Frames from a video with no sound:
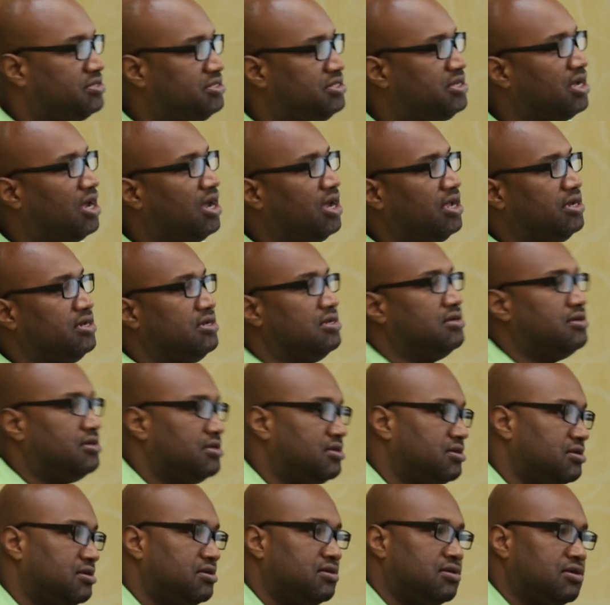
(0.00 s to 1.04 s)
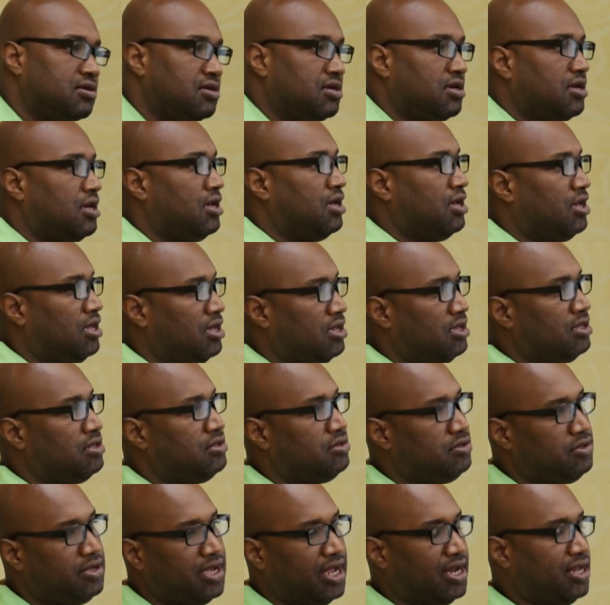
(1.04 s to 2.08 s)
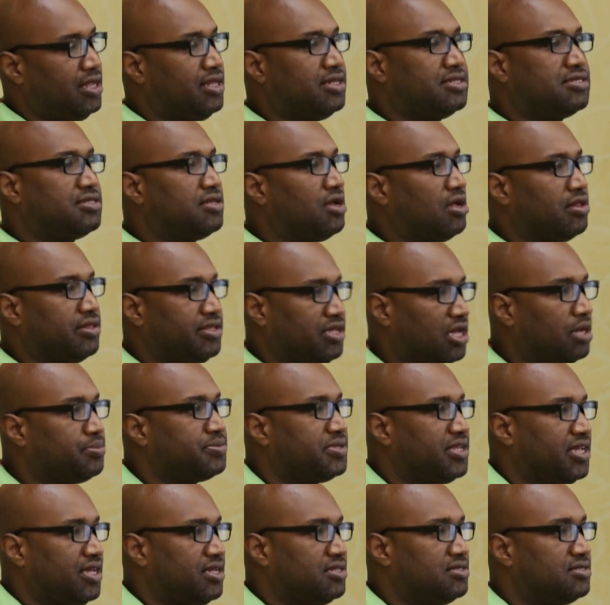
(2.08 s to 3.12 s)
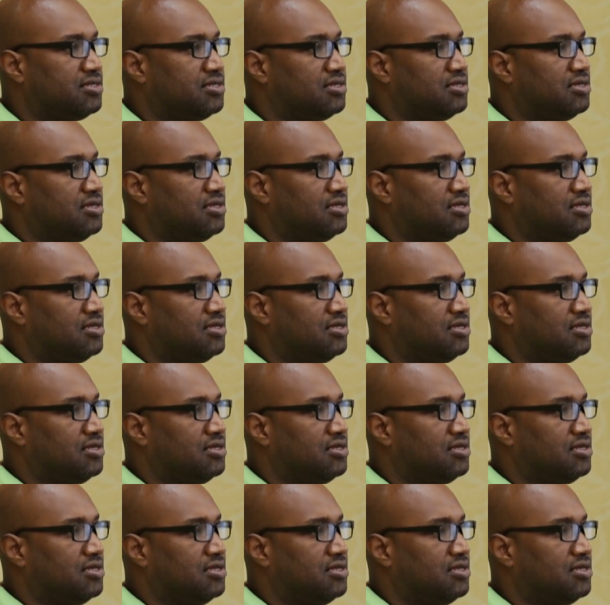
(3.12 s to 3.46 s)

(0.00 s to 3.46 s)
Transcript: done, you got to install the updates.